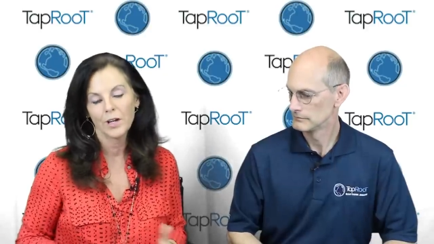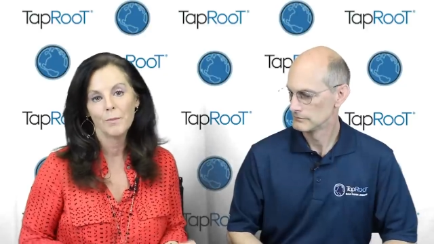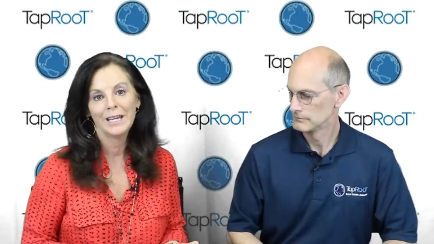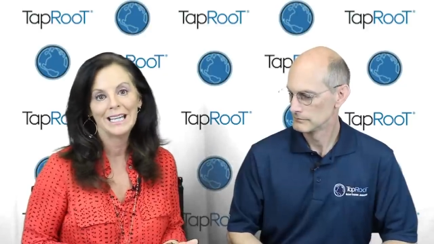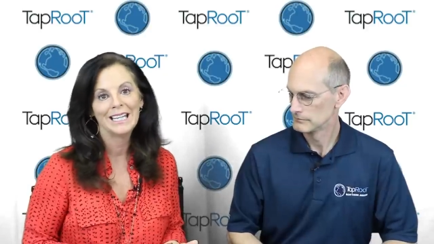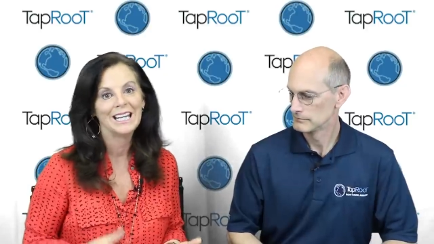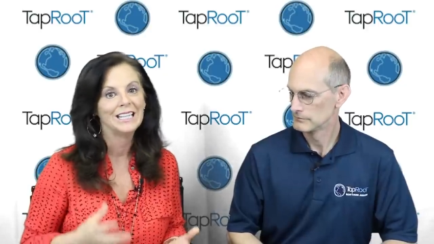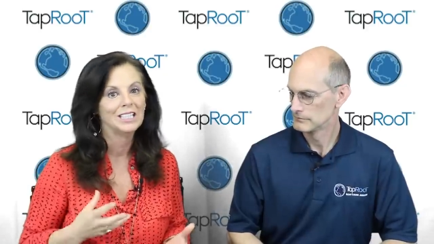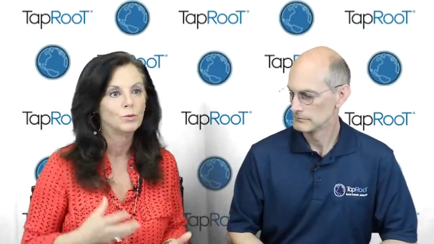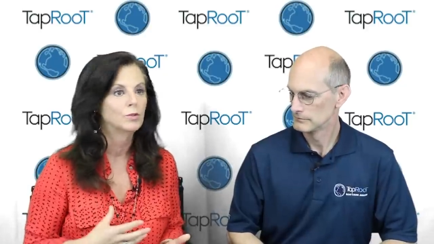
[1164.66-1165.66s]
Speaker 1: will come in, and
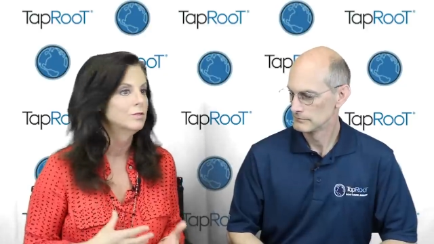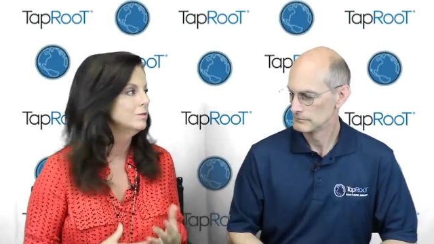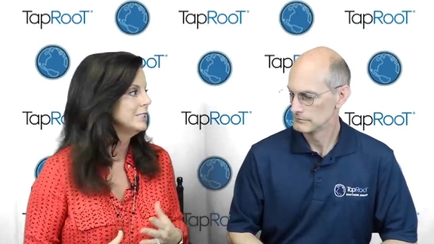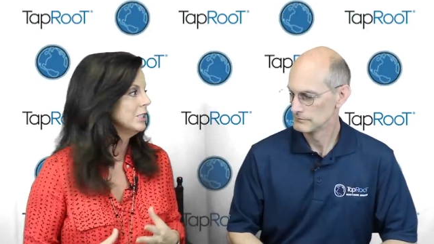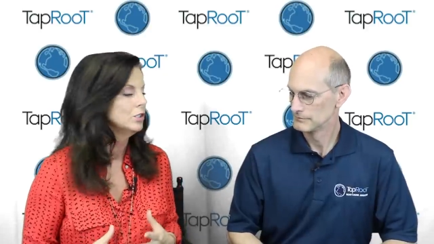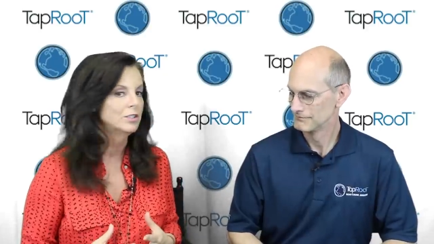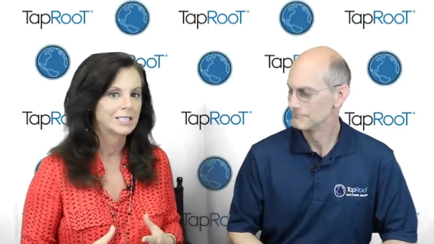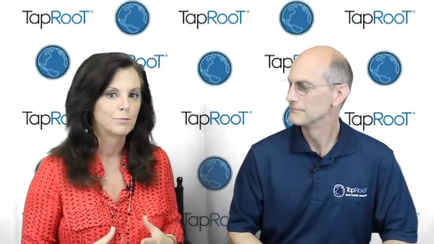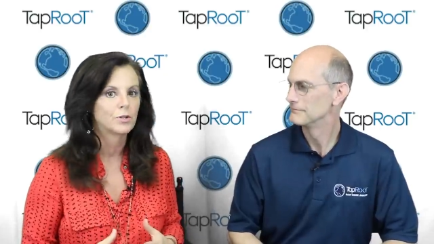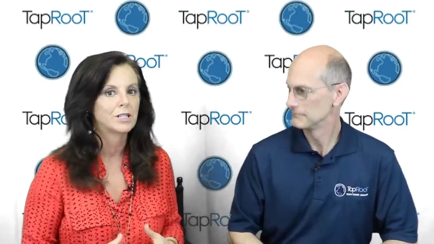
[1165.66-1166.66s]
he will dig a little
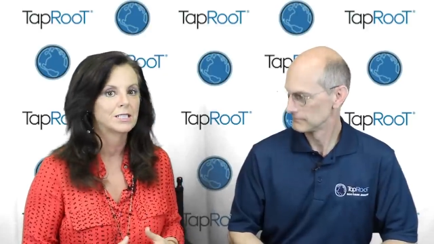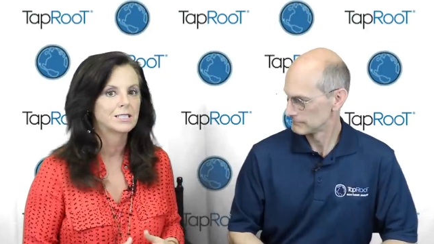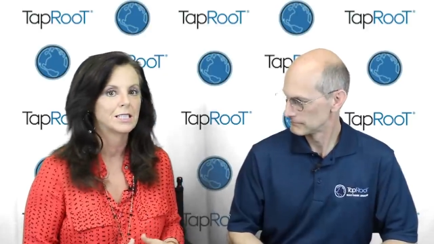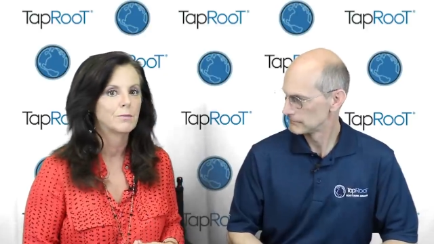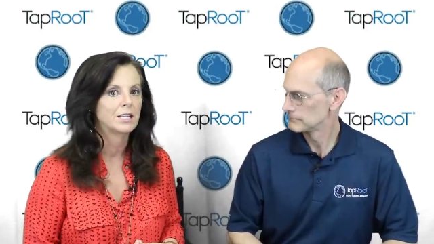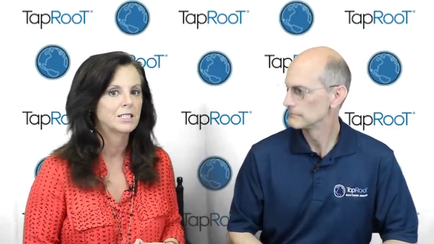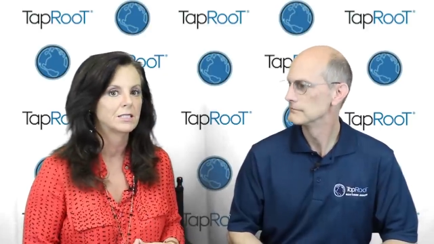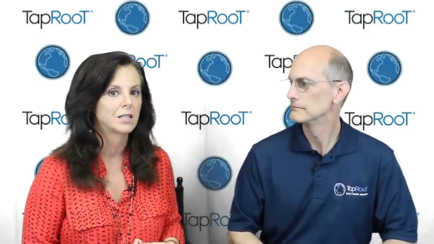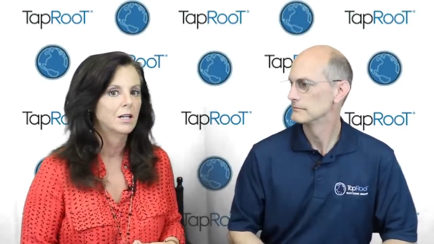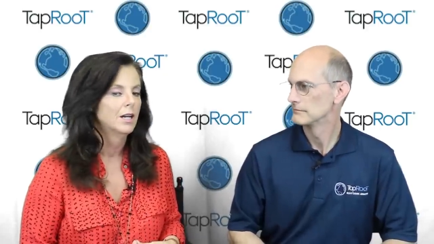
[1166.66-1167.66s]
deeper into some of these
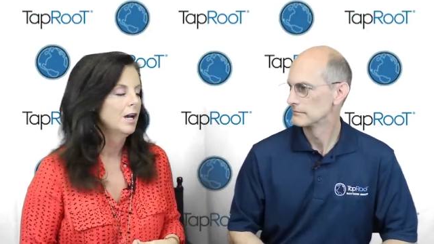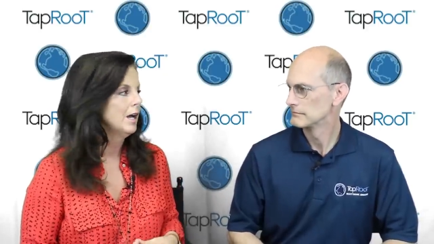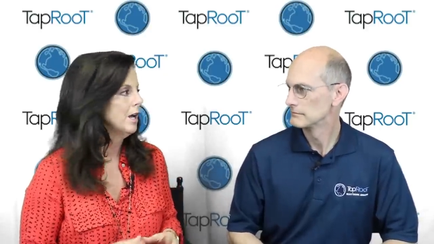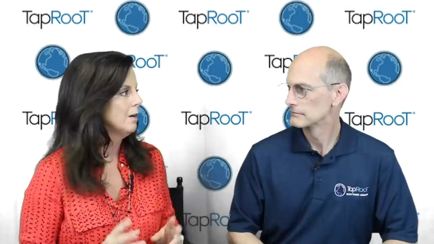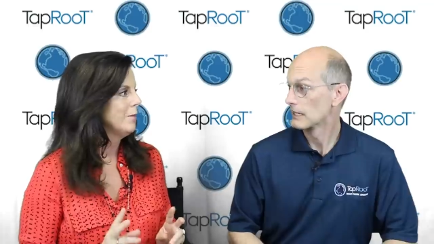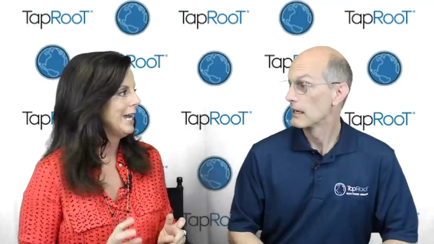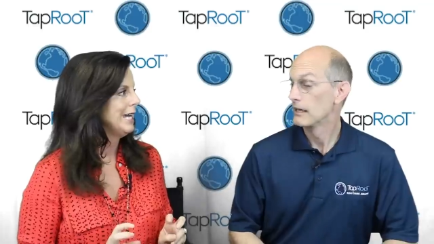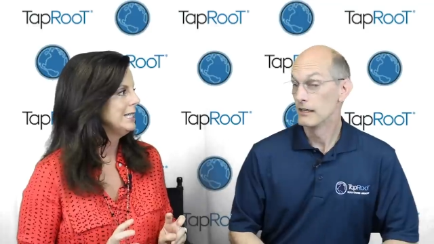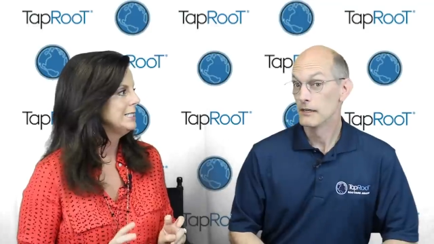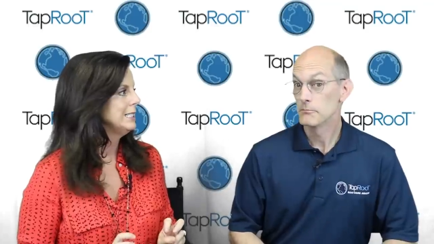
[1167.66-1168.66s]
Um,
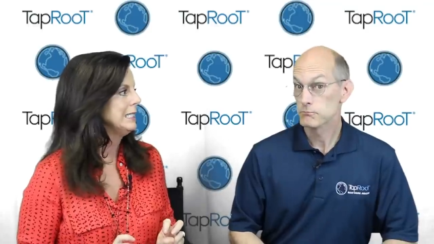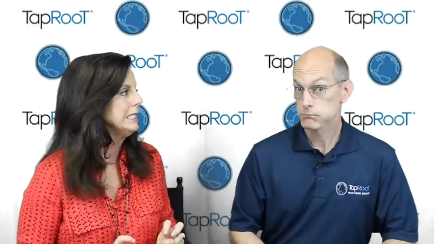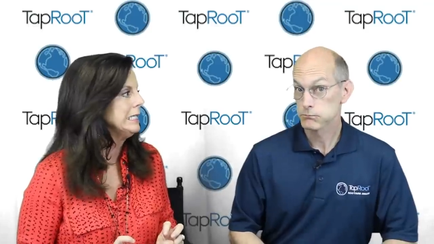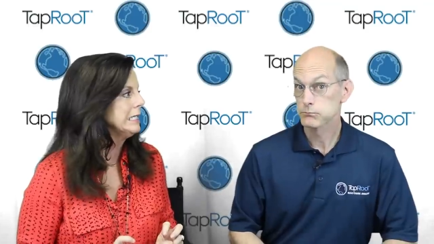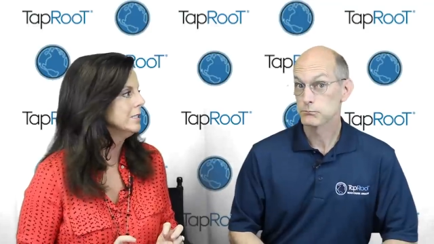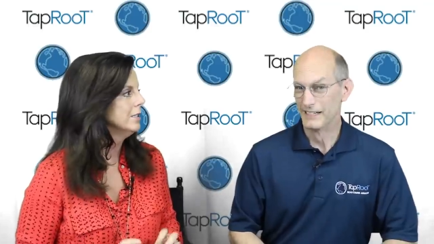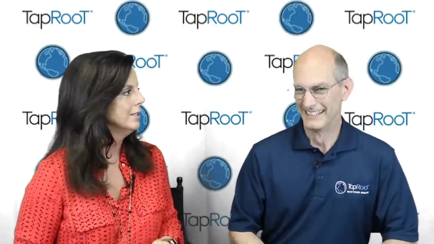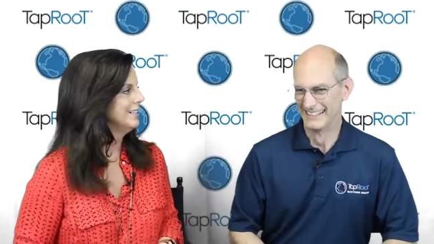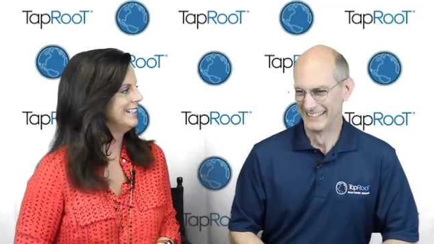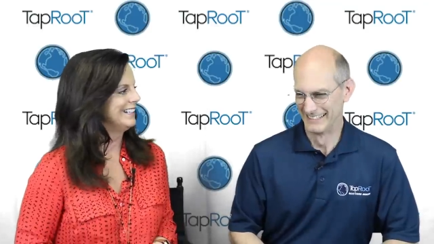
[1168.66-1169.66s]
eighteen.
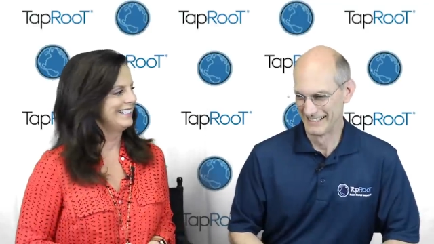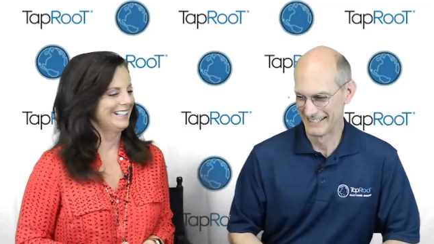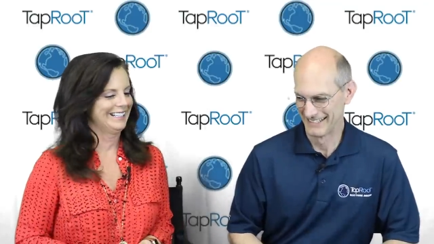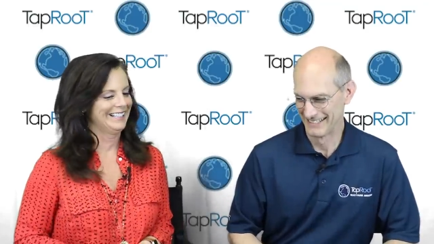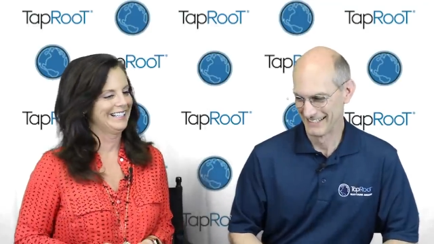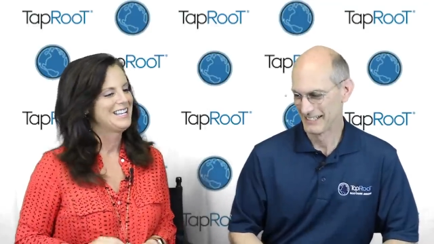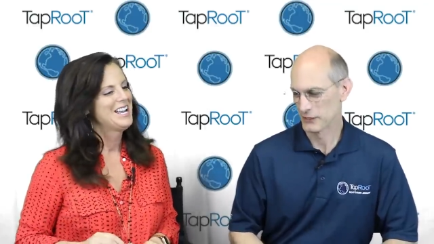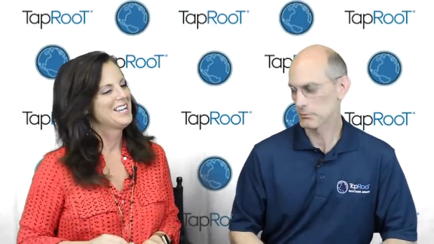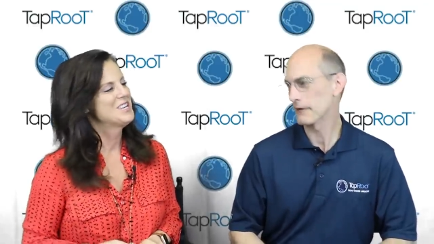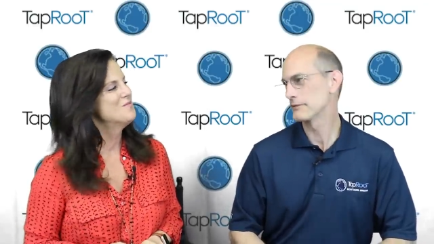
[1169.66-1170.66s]
You'll
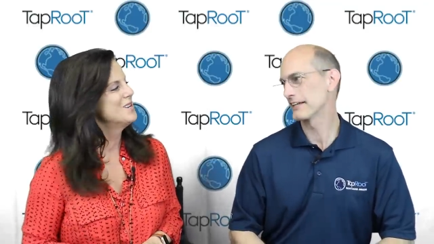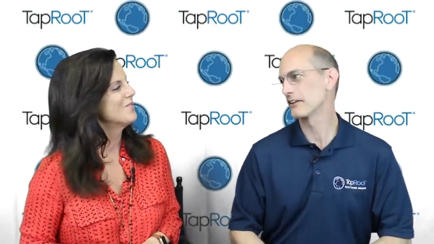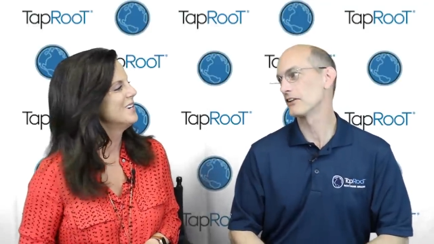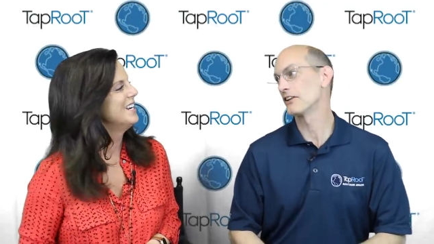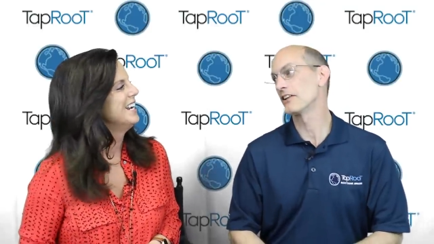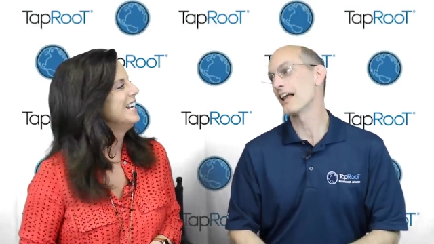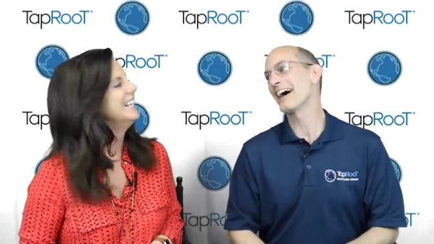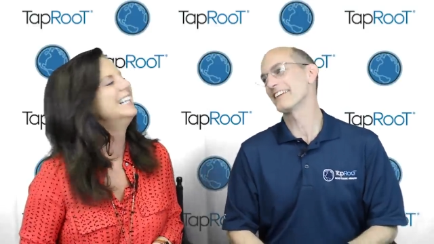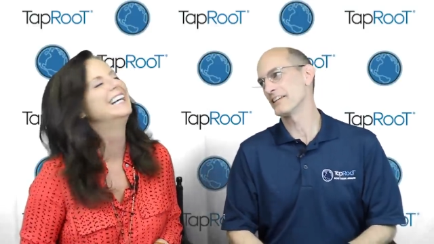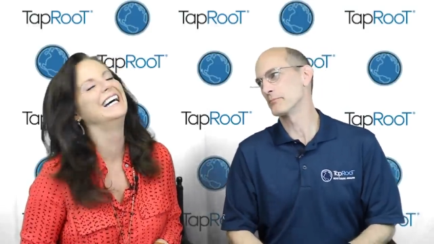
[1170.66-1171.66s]
Speaker 2: probably dig a lot.
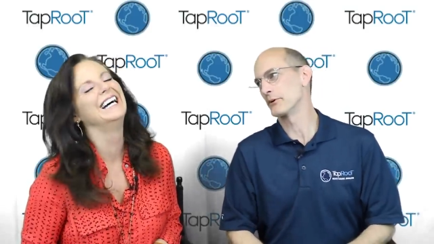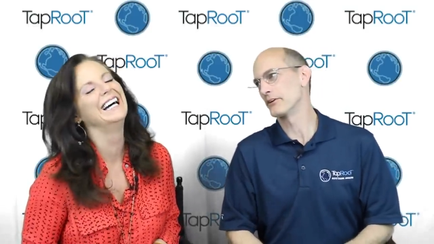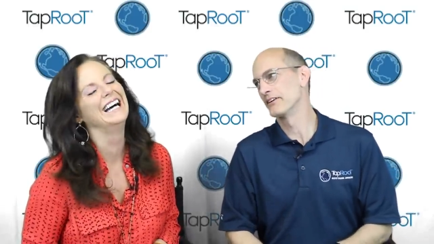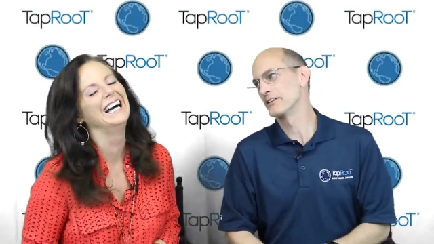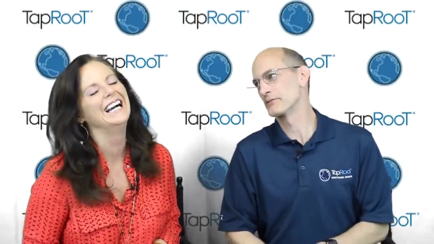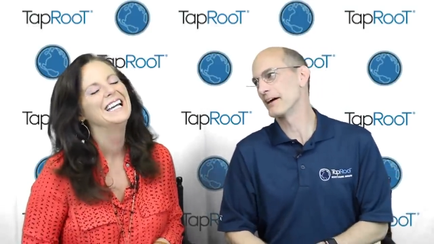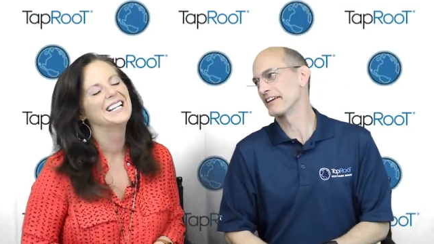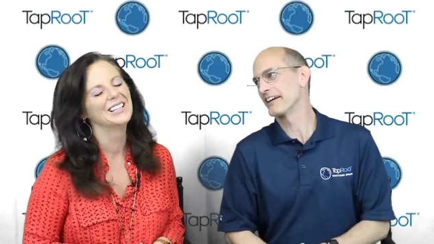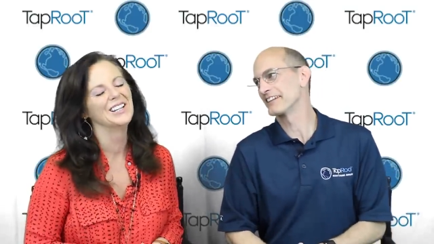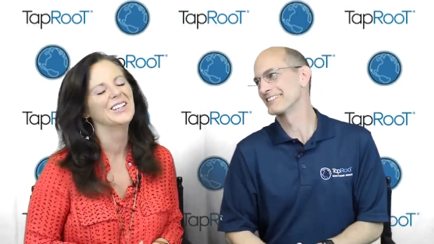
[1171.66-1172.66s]
Is my guess.